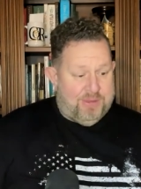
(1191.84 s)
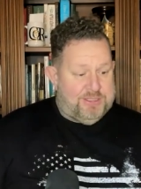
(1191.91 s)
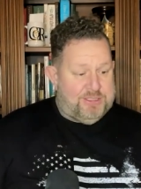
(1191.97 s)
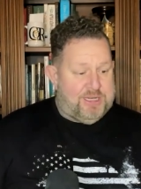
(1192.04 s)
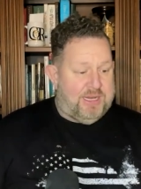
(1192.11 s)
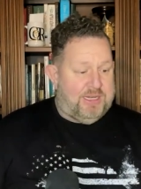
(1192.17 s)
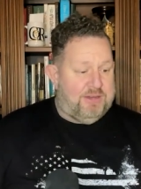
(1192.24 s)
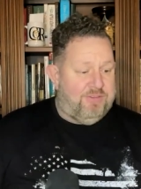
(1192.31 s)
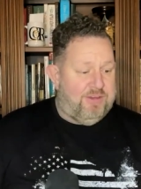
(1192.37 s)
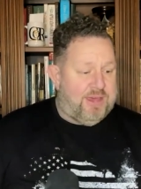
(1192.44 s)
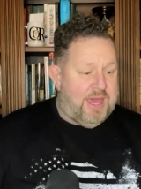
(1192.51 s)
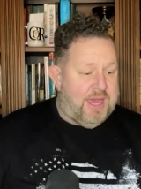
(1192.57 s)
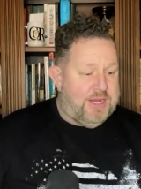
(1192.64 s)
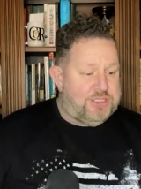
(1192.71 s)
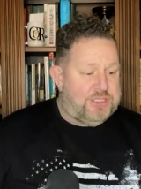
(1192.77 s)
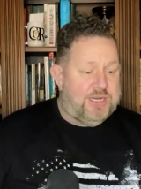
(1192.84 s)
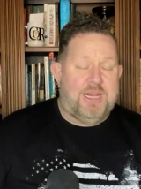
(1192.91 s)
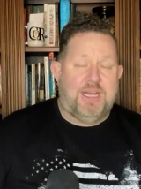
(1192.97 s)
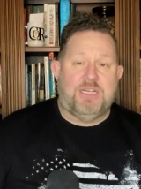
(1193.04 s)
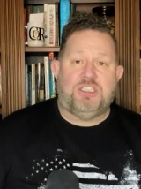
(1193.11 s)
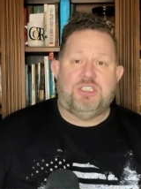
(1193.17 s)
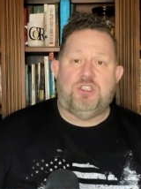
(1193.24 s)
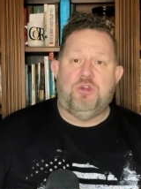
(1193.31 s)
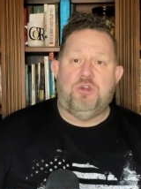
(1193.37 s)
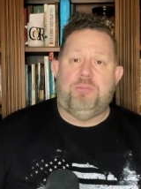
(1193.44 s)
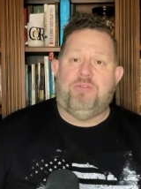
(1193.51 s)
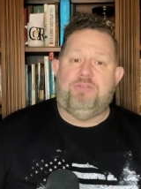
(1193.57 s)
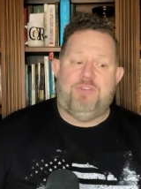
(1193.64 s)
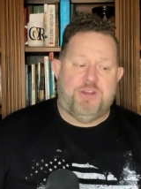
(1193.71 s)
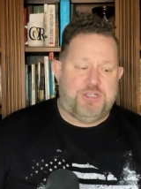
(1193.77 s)
Sanctification is
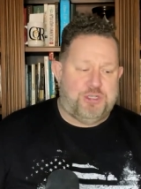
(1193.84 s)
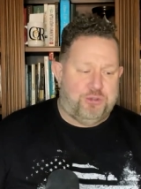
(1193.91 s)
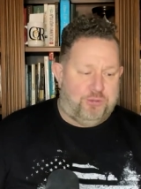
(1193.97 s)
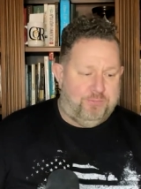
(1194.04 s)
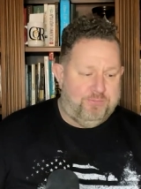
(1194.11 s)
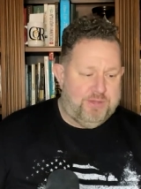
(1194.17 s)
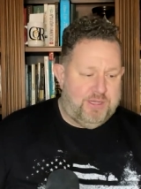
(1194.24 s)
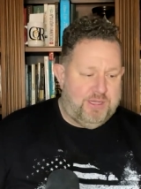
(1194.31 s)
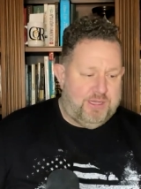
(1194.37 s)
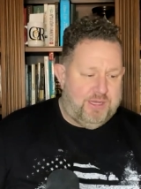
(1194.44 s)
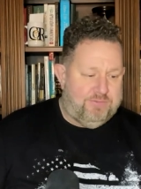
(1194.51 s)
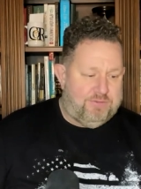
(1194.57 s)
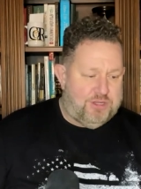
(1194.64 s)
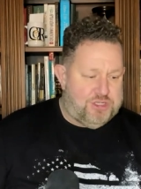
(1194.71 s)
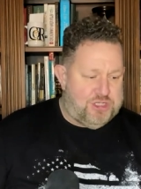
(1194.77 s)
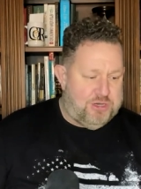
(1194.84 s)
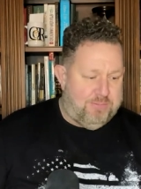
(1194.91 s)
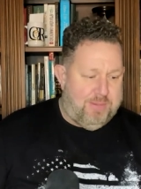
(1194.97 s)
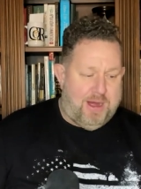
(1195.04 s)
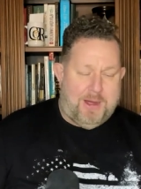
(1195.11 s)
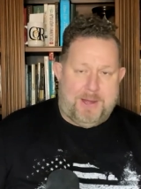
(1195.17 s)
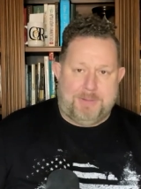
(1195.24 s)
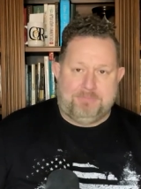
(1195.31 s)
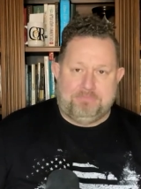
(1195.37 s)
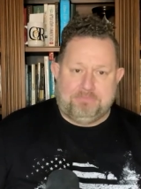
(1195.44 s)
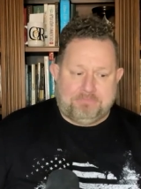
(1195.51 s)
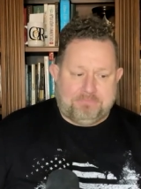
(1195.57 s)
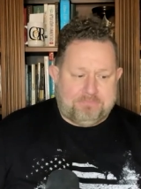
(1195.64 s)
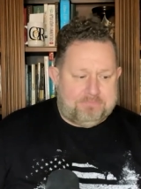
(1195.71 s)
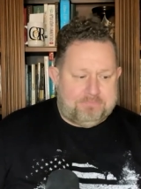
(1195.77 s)
superficial if the Shema
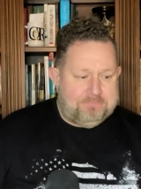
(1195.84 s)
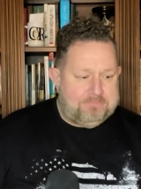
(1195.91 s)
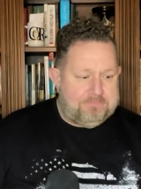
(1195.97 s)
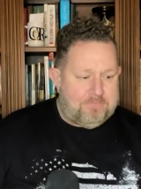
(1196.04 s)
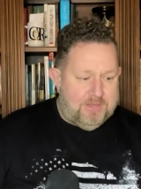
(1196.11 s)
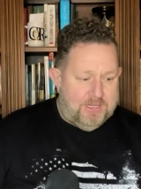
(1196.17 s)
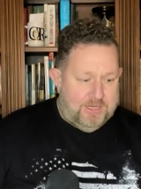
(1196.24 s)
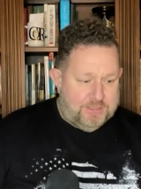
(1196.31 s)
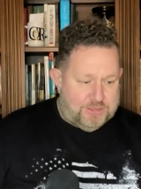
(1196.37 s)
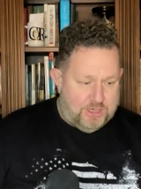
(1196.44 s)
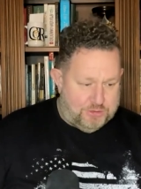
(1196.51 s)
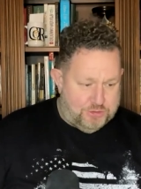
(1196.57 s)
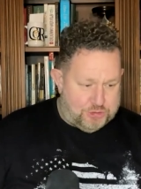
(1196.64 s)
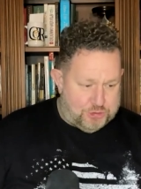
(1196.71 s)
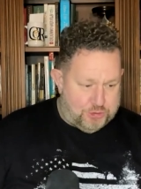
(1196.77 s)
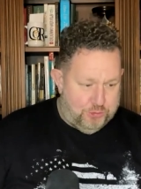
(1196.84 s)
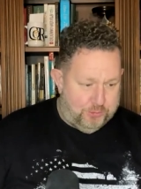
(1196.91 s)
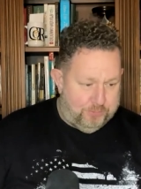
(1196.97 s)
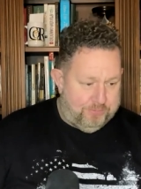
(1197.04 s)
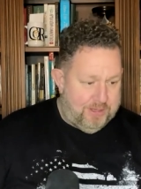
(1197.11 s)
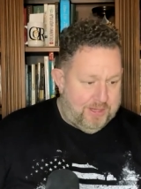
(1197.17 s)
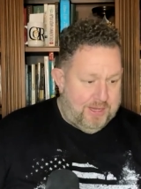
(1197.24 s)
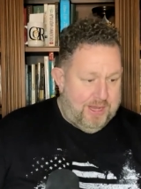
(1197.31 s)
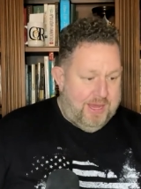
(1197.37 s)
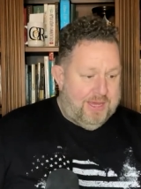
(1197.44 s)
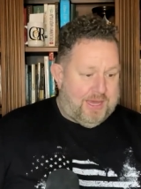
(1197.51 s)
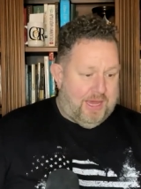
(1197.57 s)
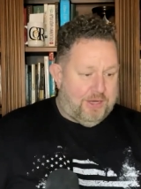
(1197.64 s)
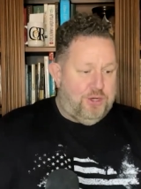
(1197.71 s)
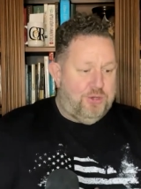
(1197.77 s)
is untrue.
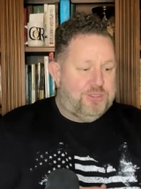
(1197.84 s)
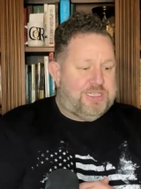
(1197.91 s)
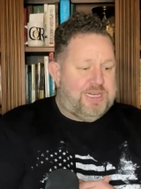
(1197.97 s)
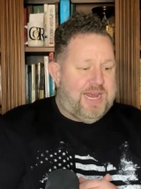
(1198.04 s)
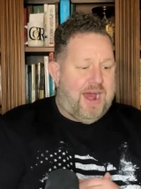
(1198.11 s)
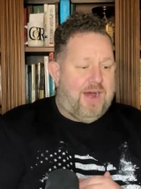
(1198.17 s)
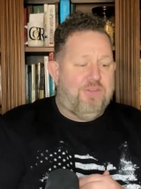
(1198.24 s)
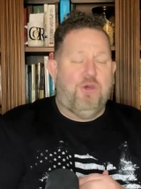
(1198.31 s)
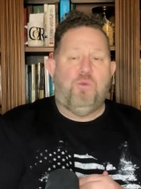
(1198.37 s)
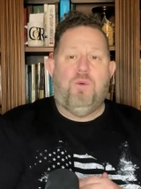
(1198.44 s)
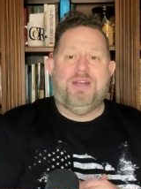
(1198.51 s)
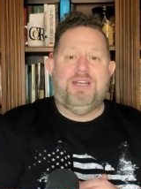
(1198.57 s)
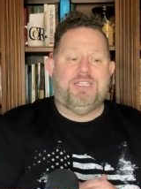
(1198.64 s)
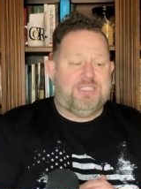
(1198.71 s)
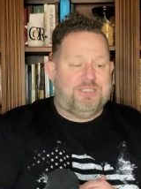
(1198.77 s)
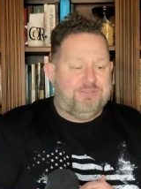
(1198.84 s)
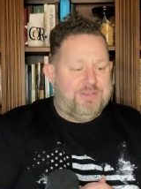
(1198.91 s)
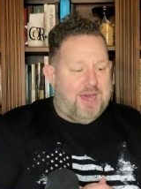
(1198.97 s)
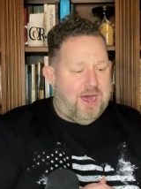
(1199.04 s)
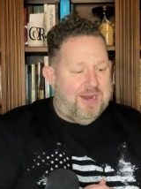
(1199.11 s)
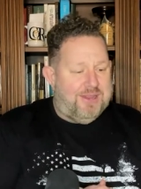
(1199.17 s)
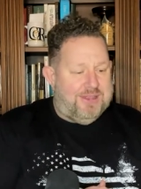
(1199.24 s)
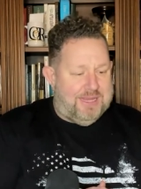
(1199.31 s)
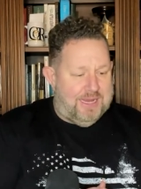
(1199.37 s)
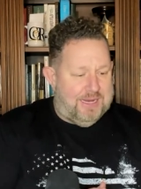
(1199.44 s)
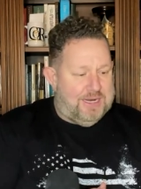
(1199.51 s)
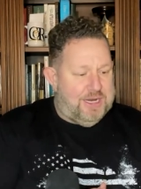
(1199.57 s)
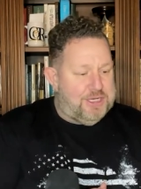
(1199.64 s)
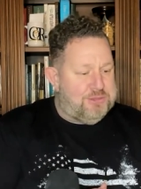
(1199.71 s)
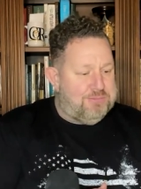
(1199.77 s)
Can you see how the oneness of God
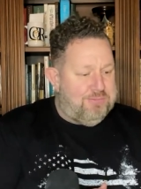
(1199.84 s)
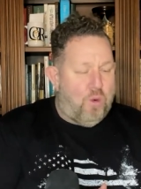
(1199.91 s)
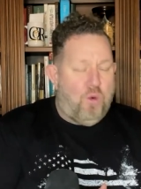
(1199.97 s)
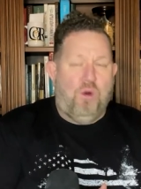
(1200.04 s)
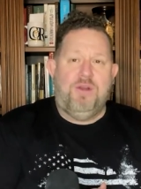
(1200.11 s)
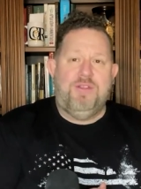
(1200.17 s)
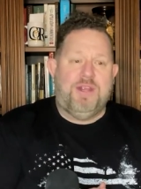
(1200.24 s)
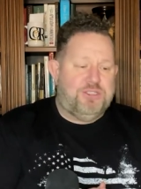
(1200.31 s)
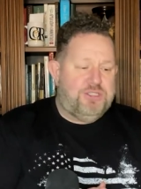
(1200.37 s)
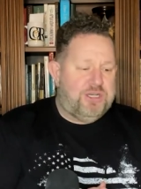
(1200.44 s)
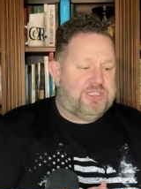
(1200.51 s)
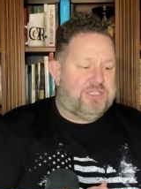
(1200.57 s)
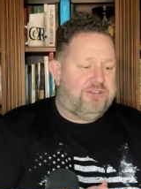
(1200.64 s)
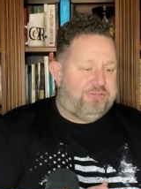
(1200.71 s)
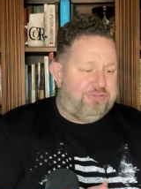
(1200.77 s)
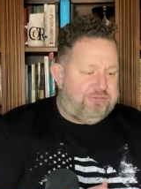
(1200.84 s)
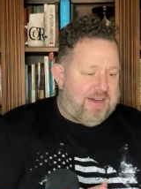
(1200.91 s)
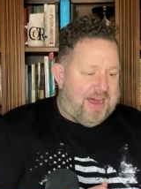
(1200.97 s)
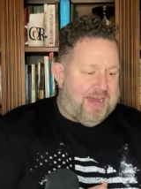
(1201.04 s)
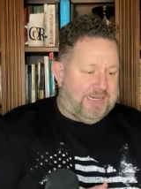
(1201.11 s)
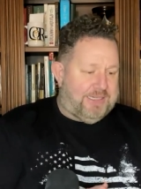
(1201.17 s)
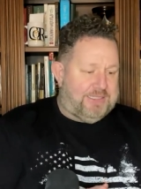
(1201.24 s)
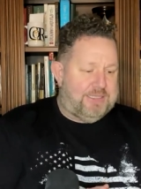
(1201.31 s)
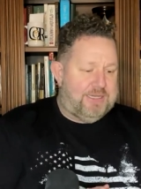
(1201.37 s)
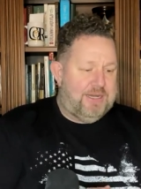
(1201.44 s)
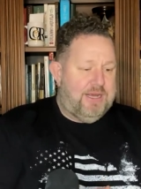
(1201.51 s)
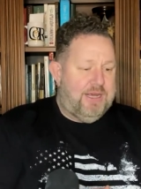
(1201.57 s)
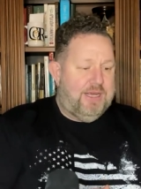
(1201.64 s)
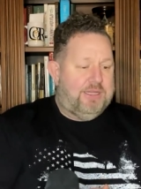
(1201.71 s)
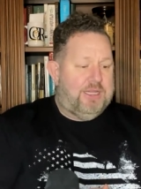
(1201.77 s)
then is more than just a fight
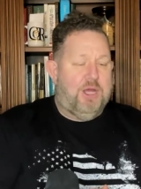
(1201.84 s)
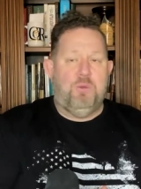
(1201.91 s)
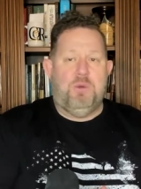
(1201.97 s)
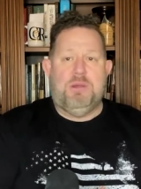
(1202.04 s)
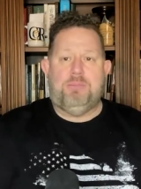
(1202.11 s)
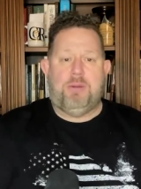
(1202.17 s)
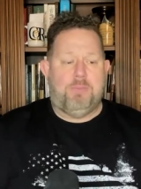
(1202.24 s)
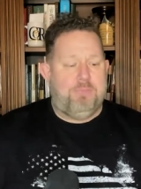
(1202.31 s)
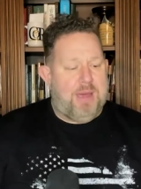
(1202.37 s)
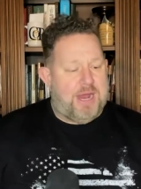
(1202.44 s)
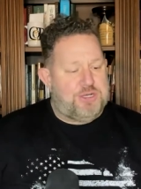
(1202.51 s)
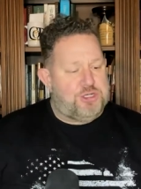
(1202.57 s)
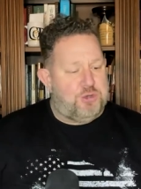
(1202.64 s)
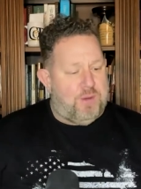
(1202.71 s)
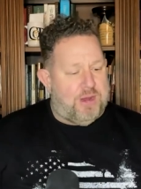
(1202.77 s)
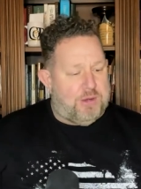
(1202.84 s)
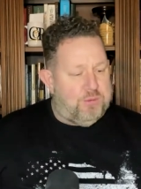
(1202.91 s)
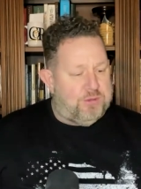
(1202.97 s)
that we perpetuate